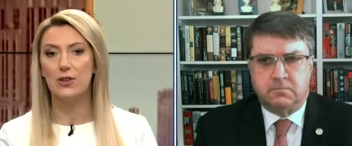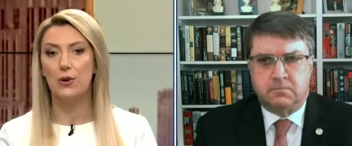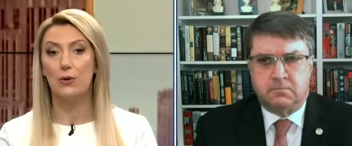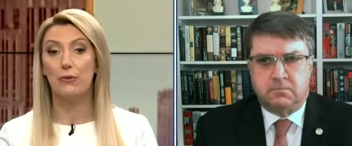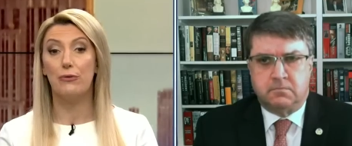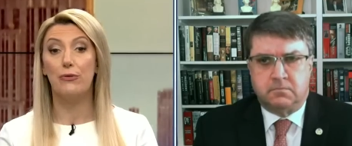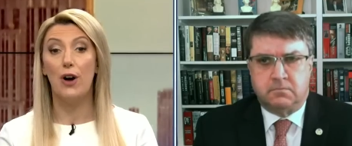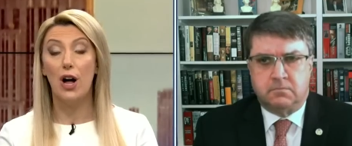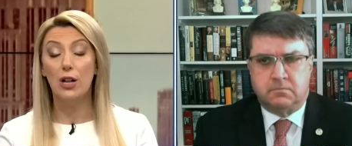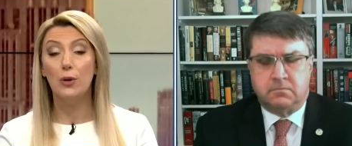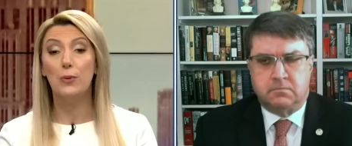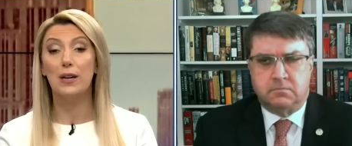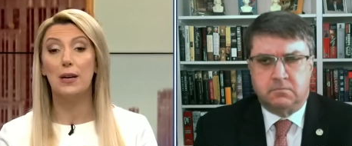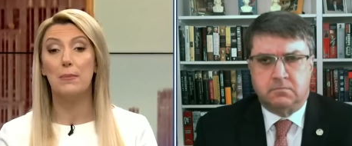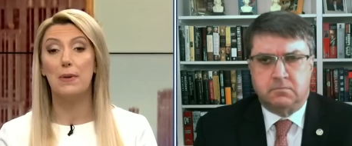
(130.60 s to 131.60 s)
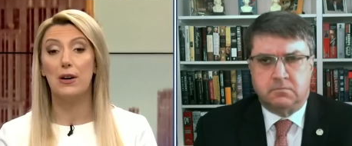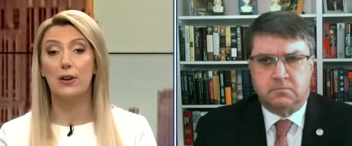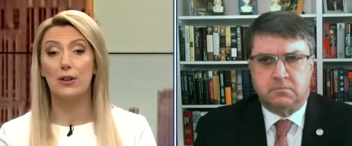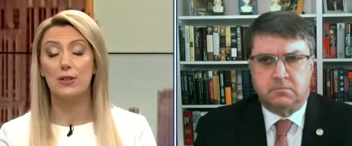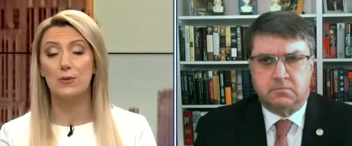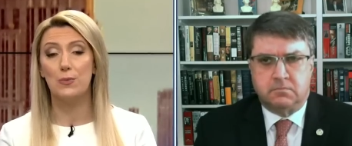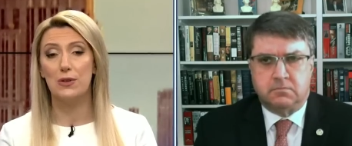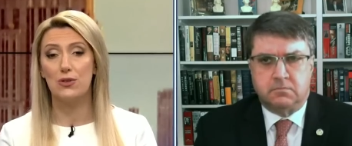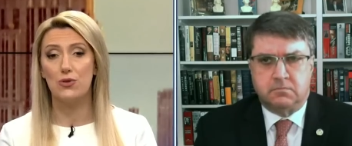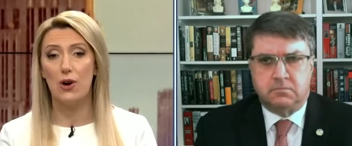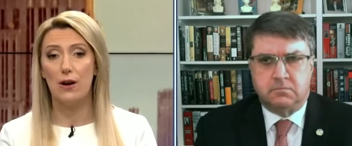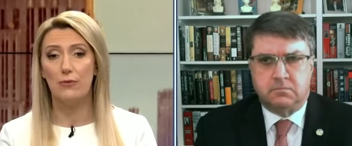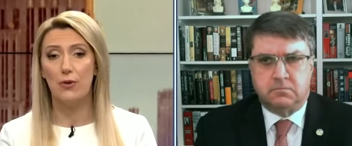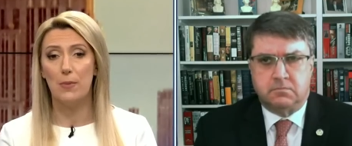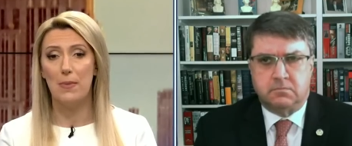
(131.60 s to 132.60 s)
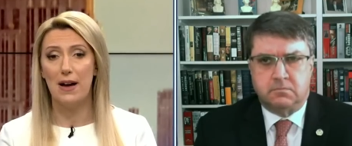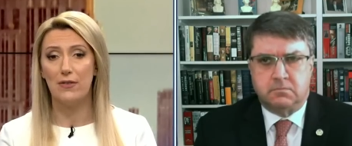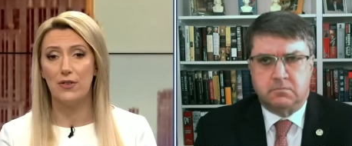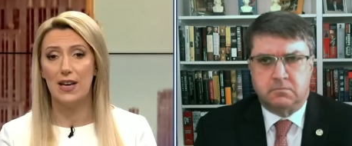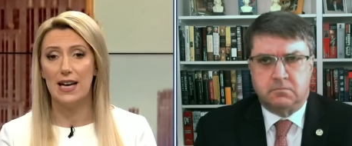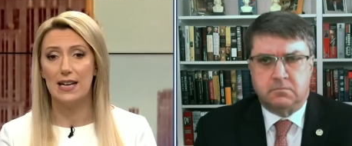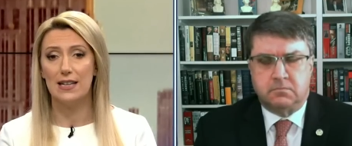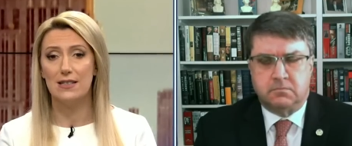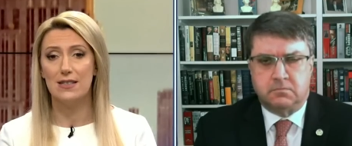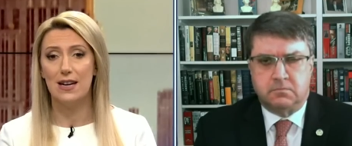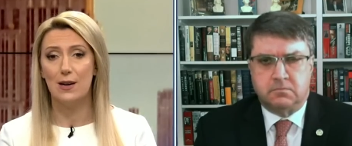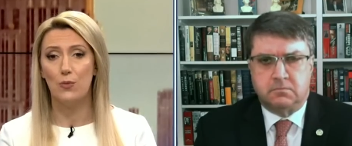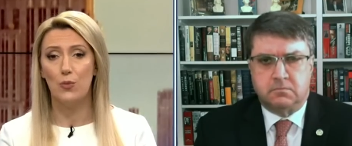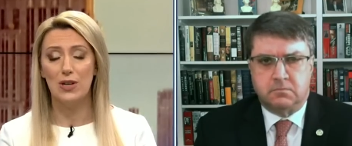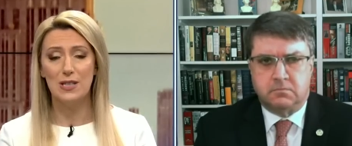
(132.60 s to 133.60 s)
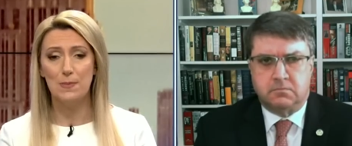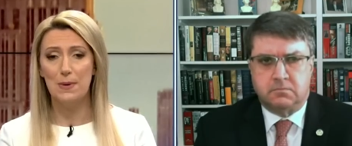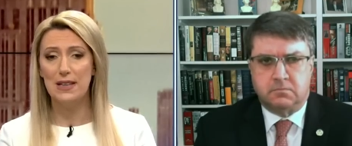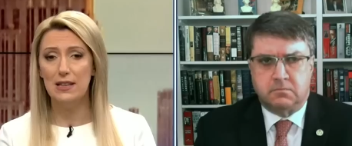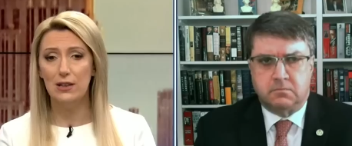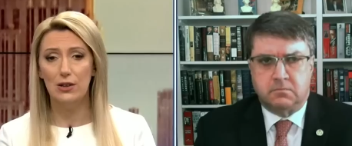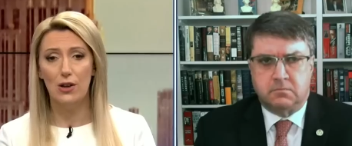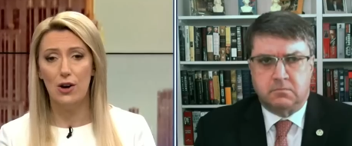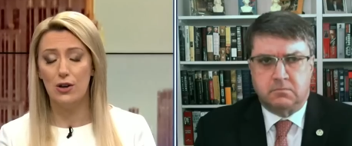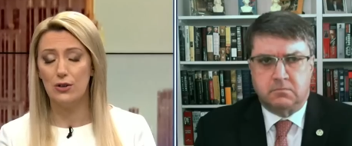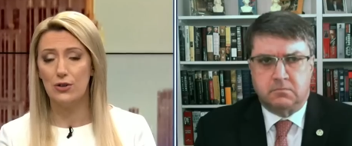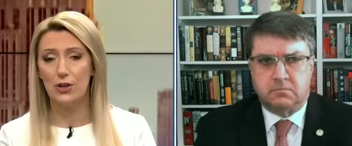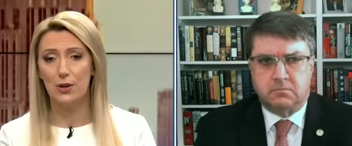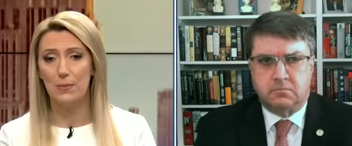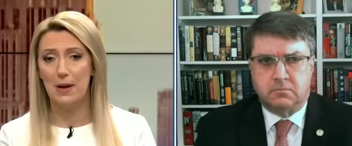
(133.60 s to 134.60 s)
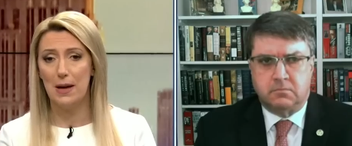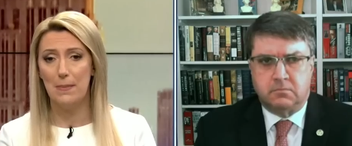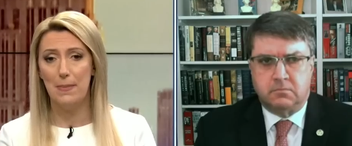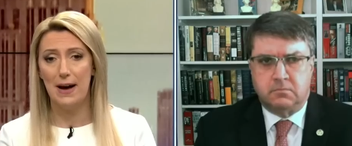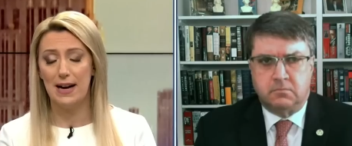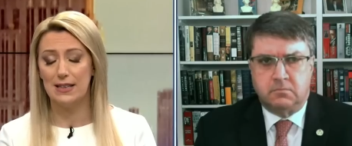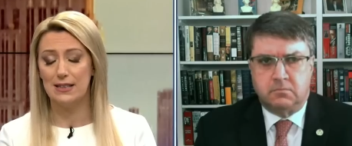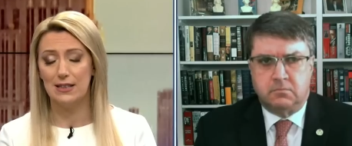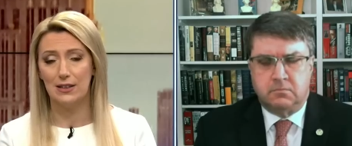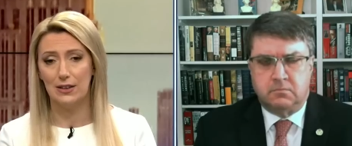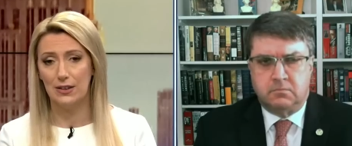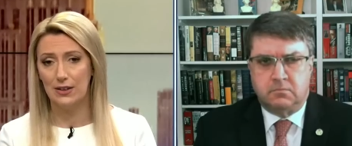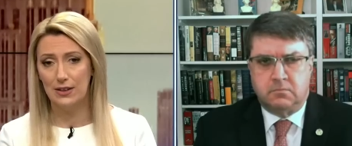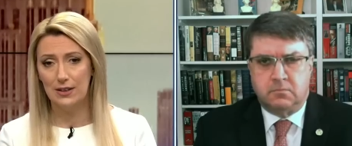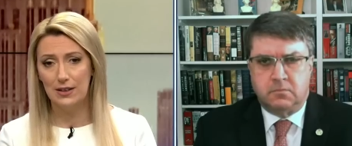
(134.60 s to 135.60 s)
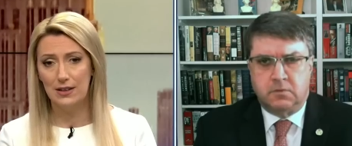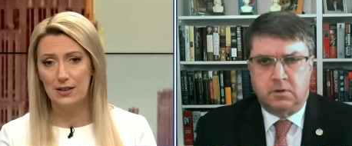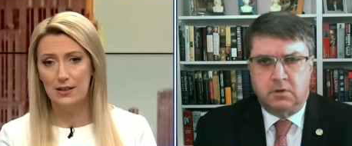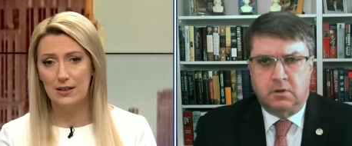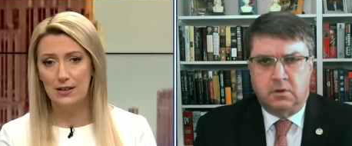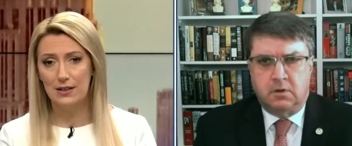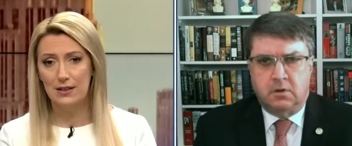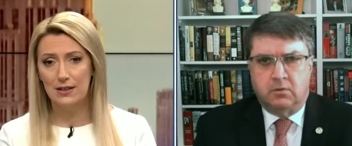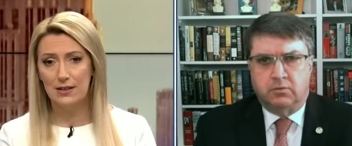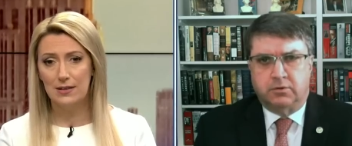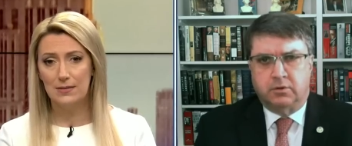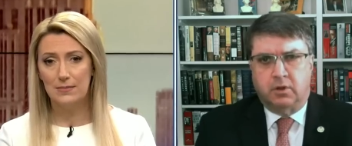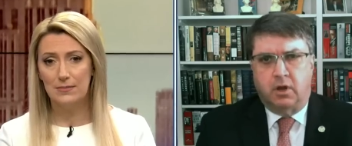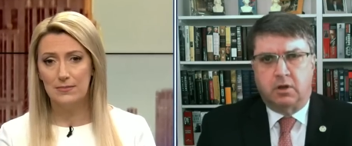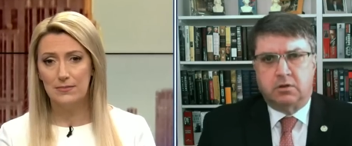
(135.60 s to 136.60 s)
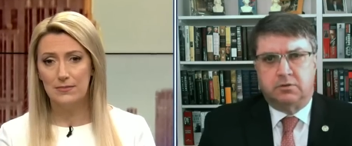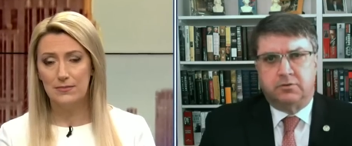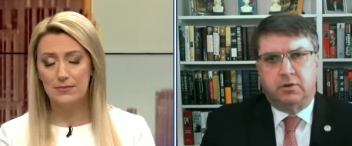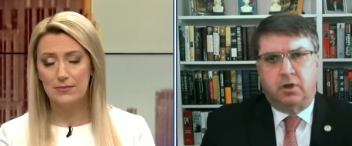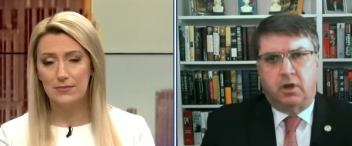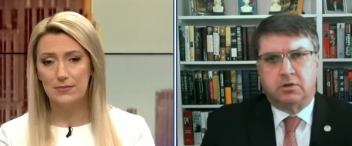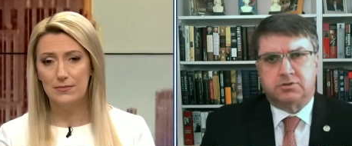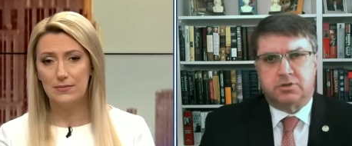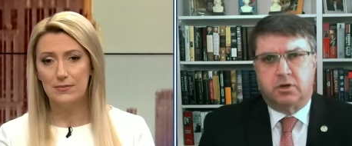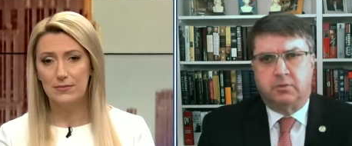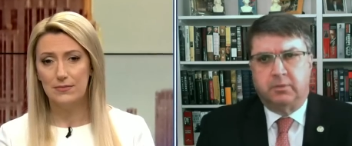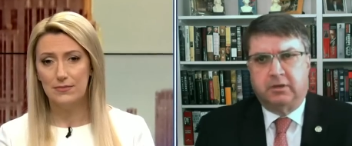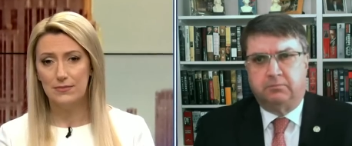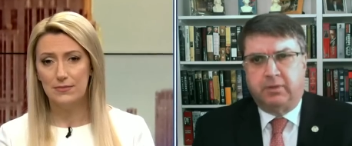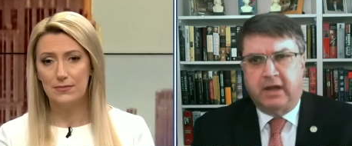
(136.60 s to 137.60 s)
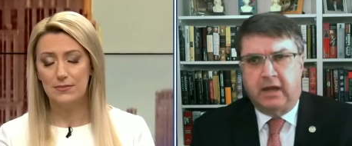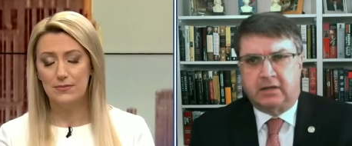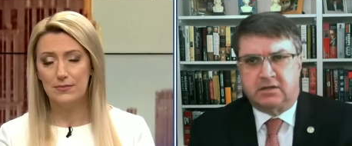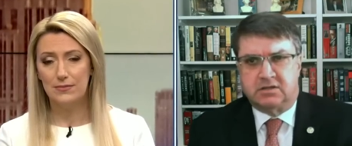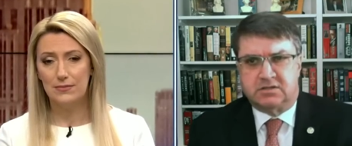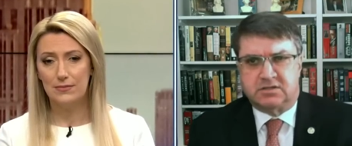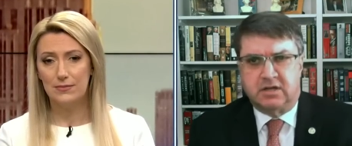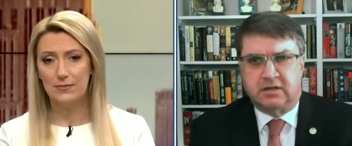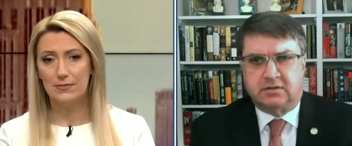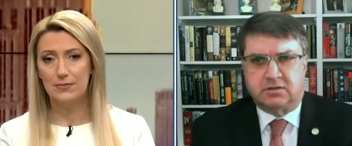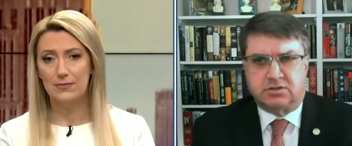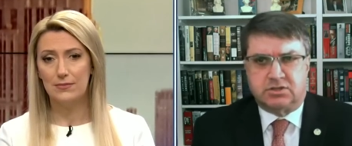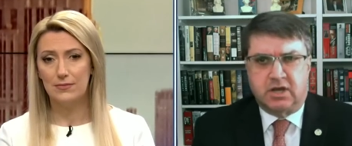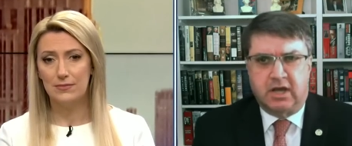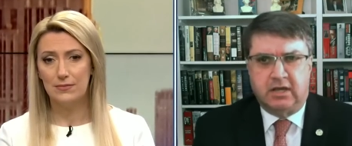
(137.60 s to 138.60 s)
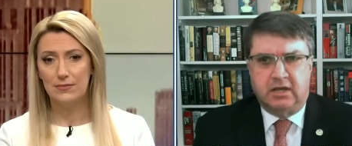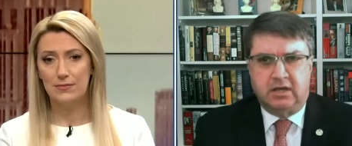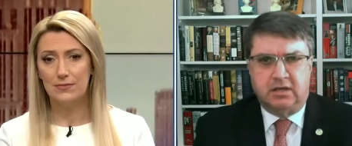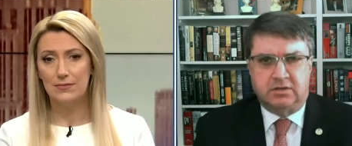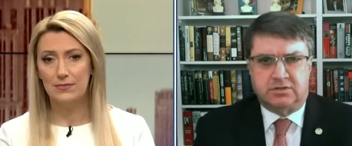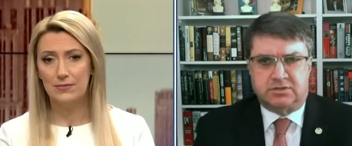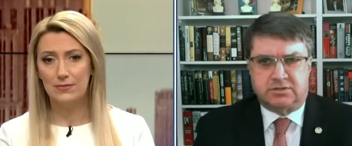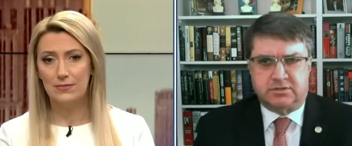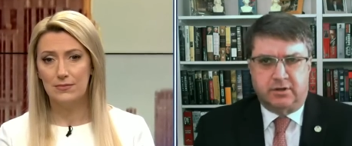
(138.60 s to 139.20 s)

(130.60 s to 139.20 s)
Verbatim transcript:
Speaker 1: zone following America's withdrawal from Afghanistan. What's been the long term impact here?
Speaker 2: Well, the long the long term impact is that the Chinese